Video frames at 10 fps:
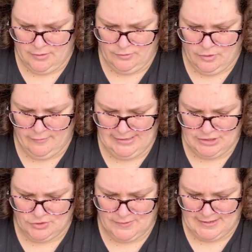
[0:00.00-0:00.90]
Not really
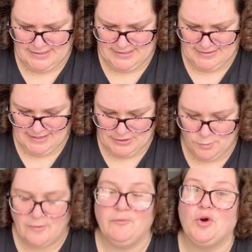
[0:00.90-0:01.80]
sure. That's
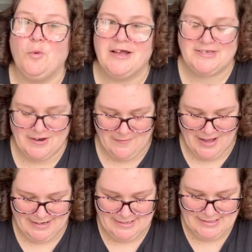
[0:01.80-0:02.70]
one request I've
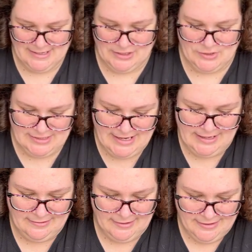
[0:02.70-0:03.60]
had is, can you
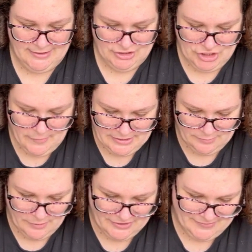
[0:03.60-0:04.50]
show us
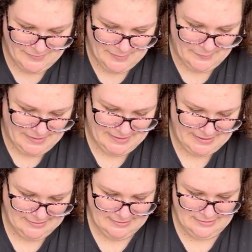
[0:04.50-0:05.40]
what one with
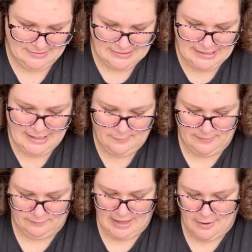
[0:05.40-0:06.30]
clear
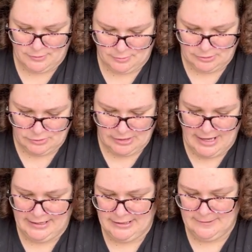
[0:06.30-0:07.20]
with flowers will look
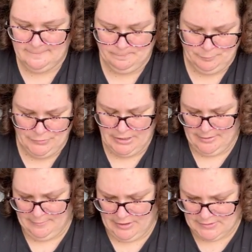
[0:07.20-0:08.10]
like?
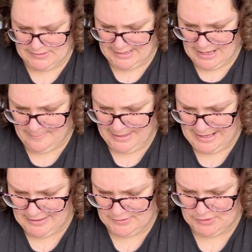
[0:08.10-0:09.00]
Because they're coming
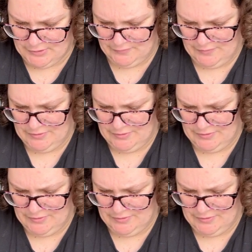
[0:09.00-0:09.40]
out sort of